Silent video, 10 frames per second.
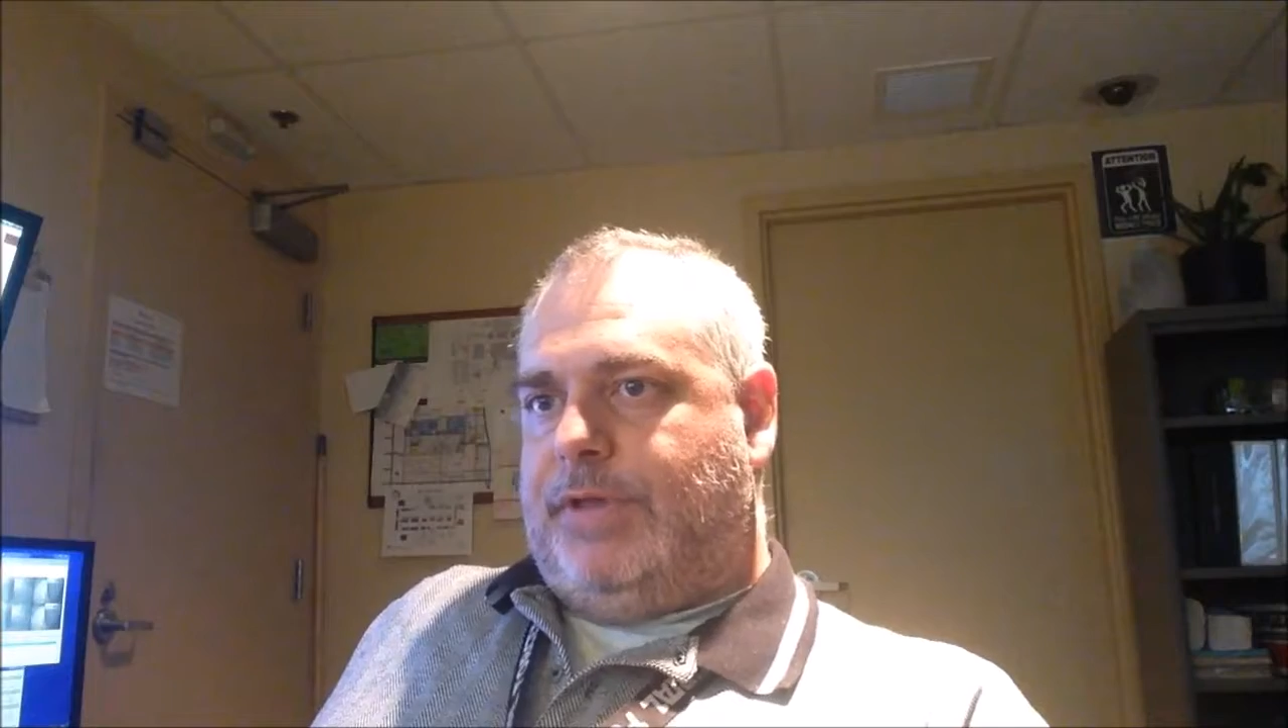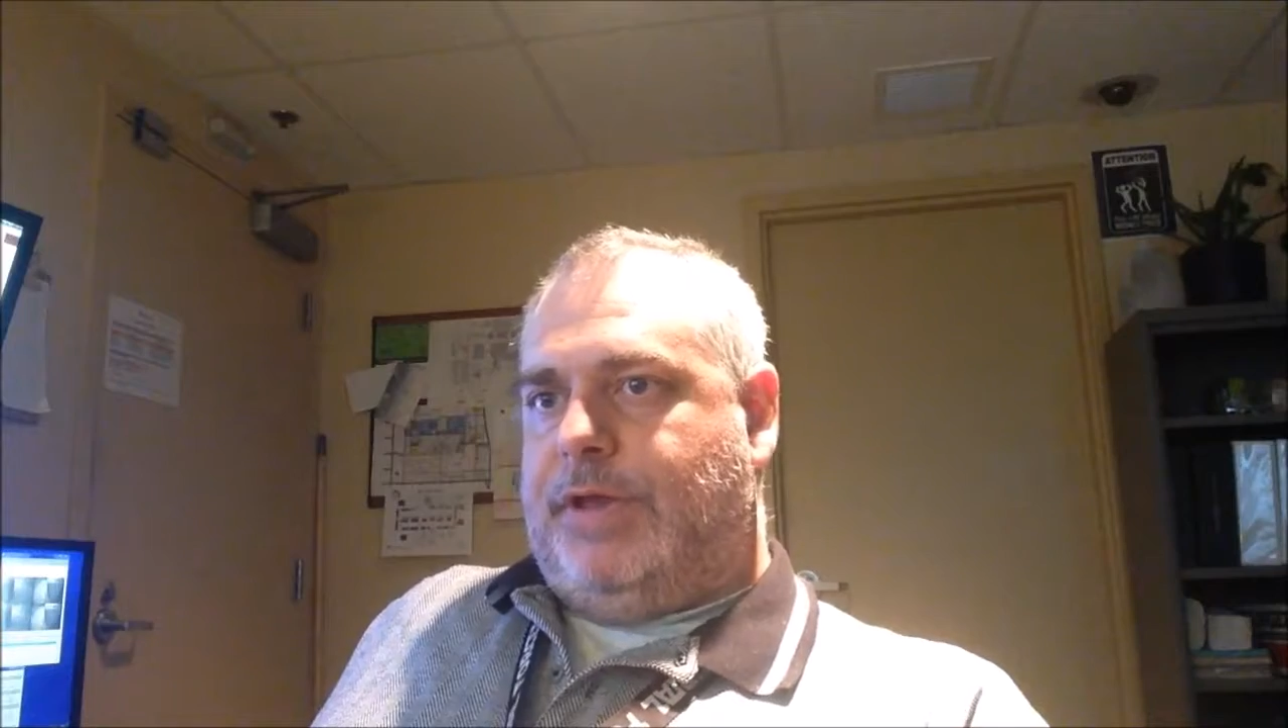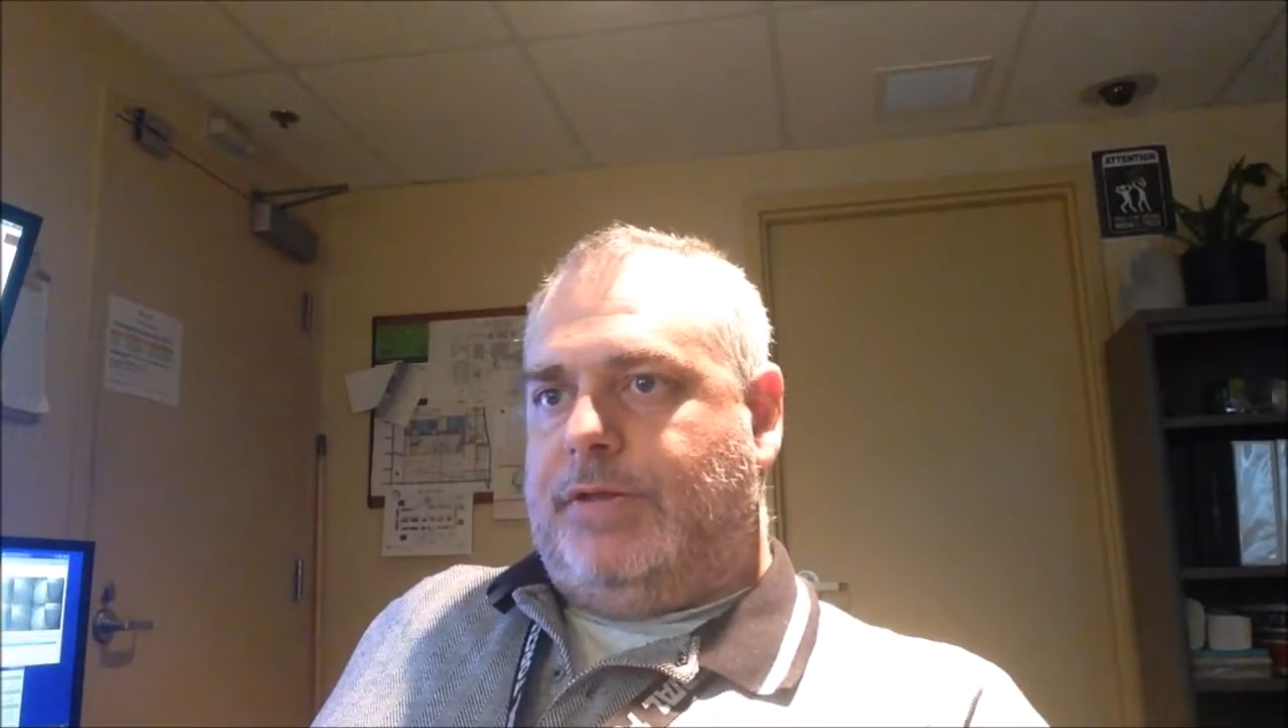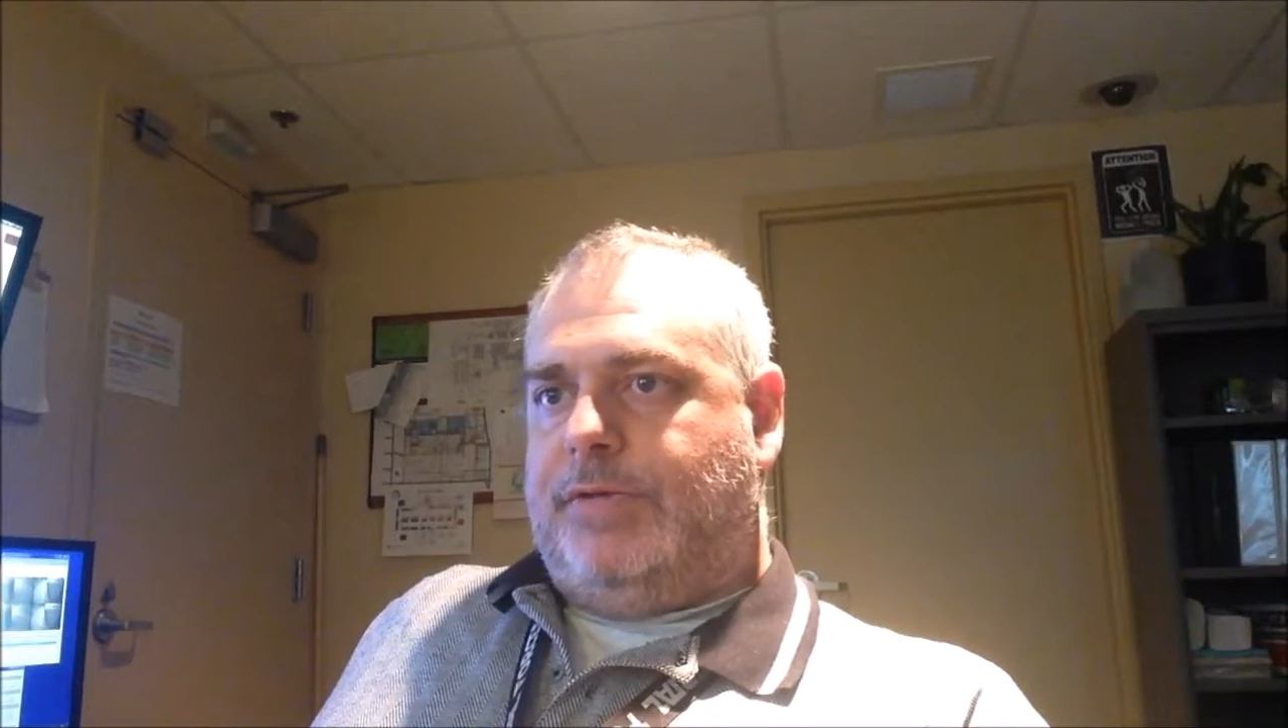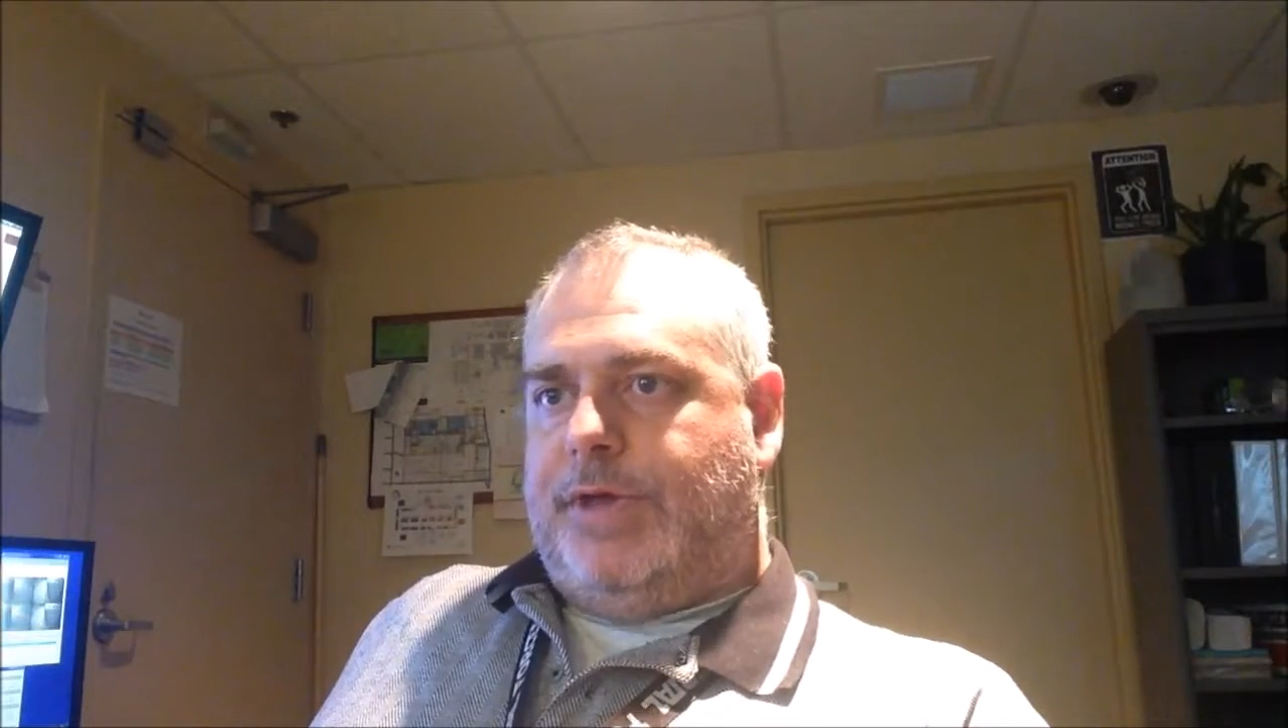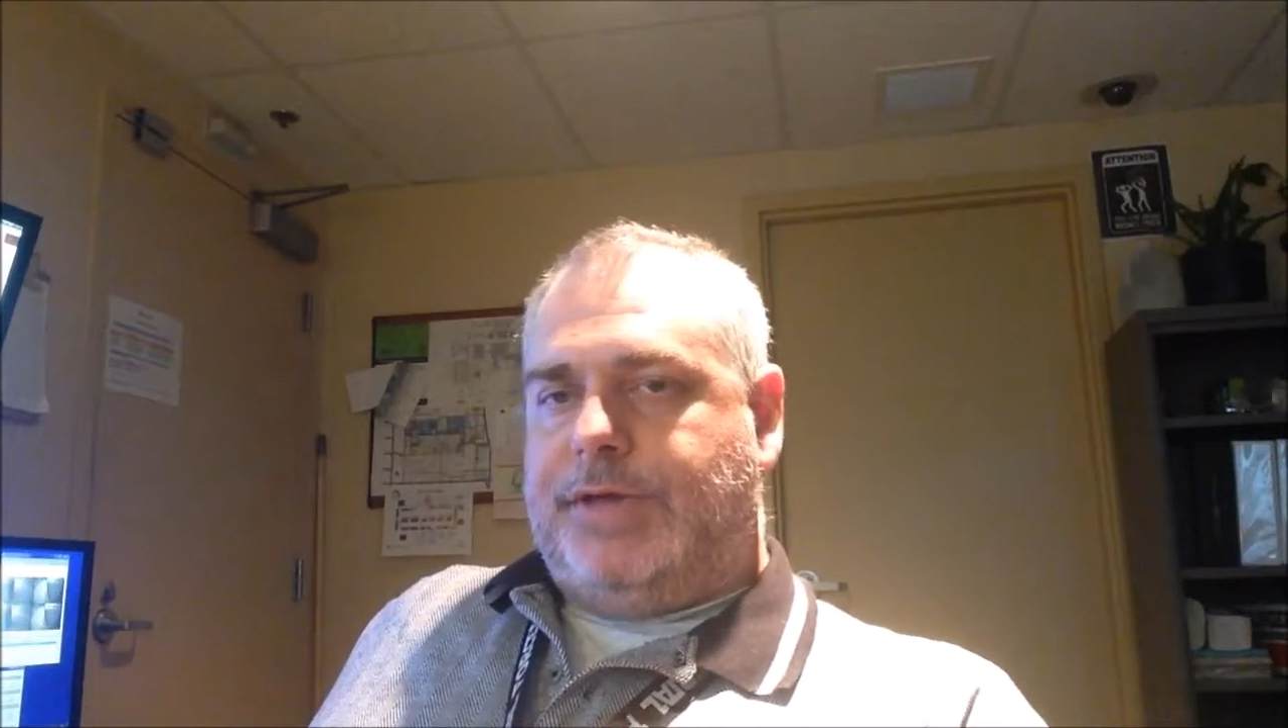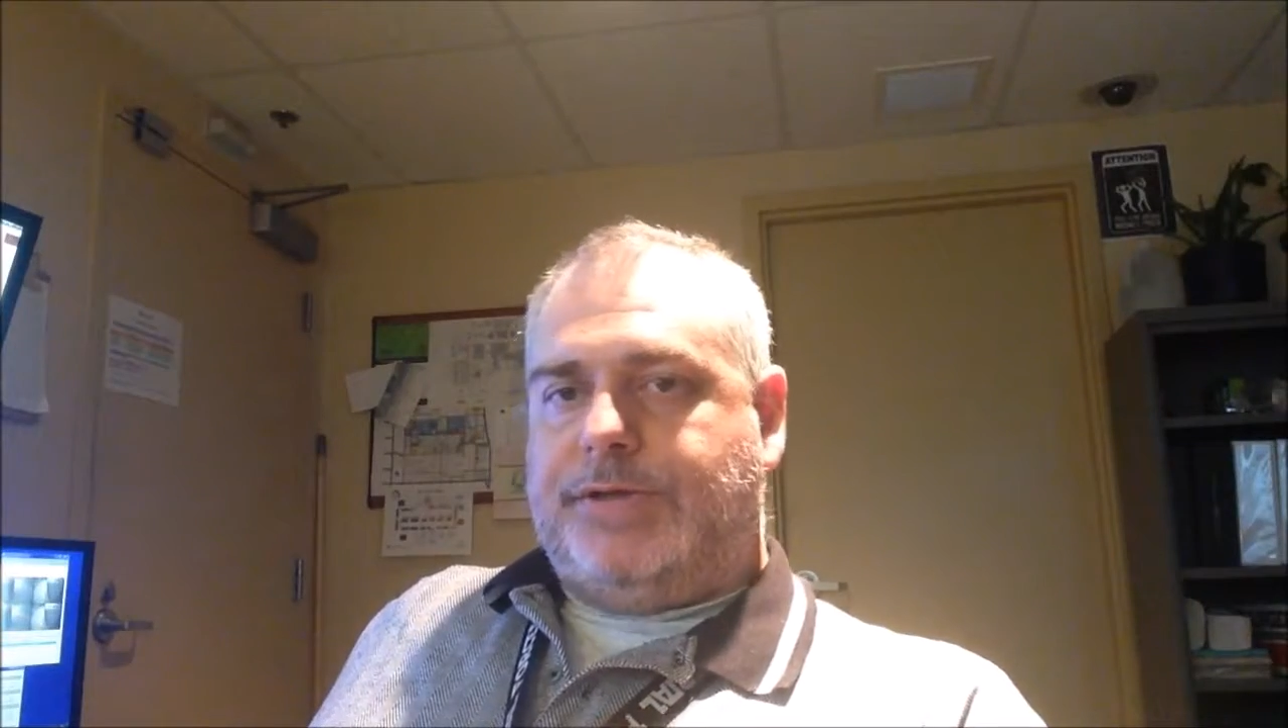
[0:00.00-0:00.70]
lot locate